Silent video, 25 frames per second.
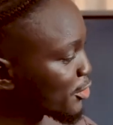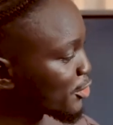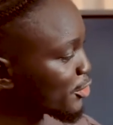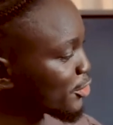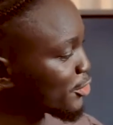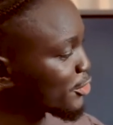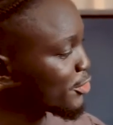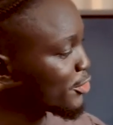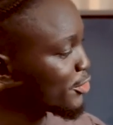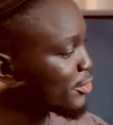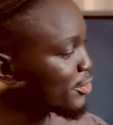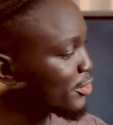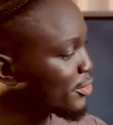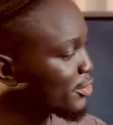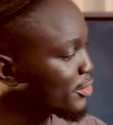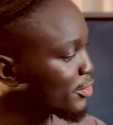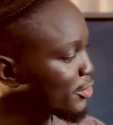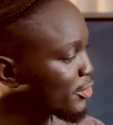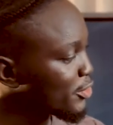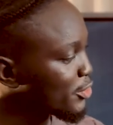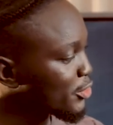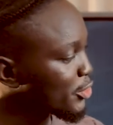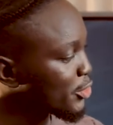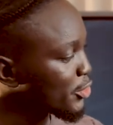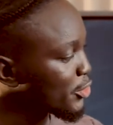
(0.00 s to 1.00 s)
you
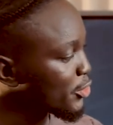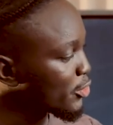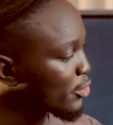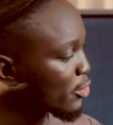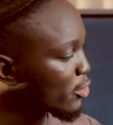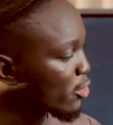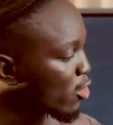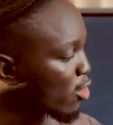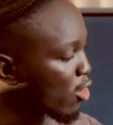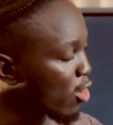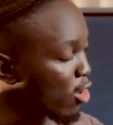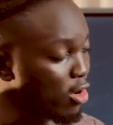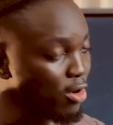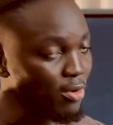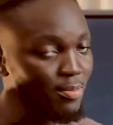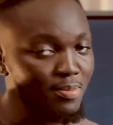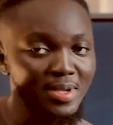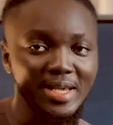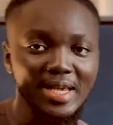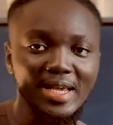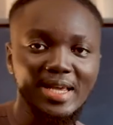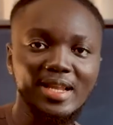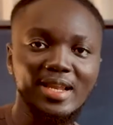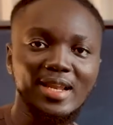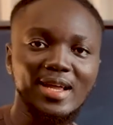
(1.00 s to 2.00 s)
to call
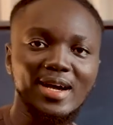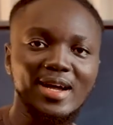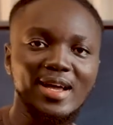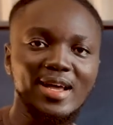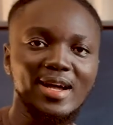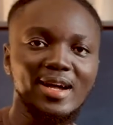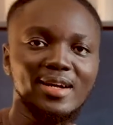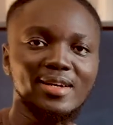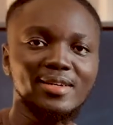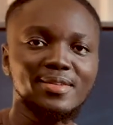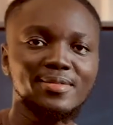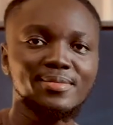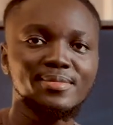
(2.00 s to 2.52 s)
me a liar.